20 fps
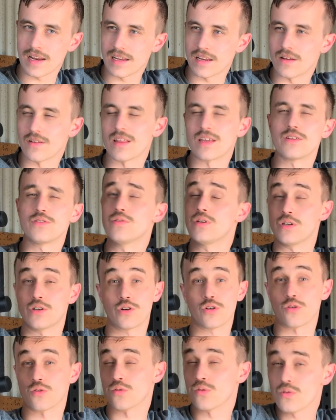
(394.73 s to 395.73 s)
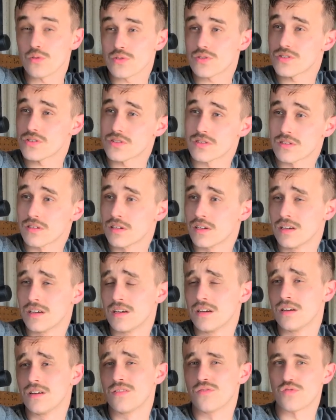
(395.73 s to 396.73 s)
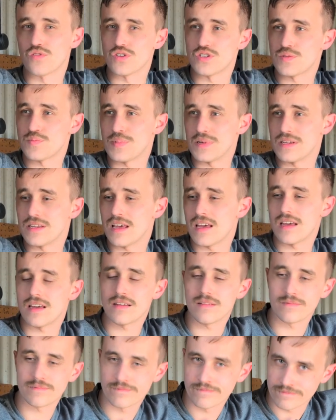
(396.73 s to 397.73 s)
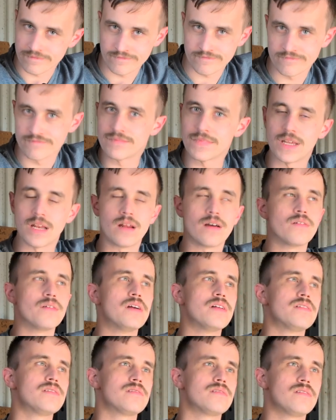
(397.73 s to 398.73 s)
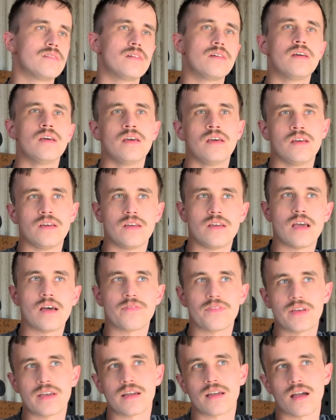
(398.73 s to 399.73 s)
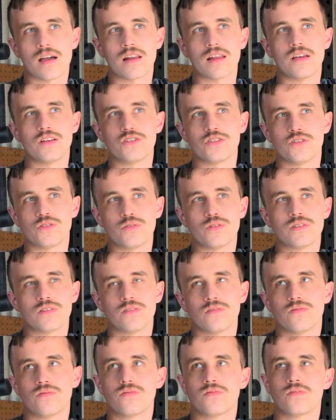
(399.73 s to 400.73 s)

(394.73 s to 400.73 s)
You know, like doing curls for a speed day, you know, it's you have to get kind of ingenuitive,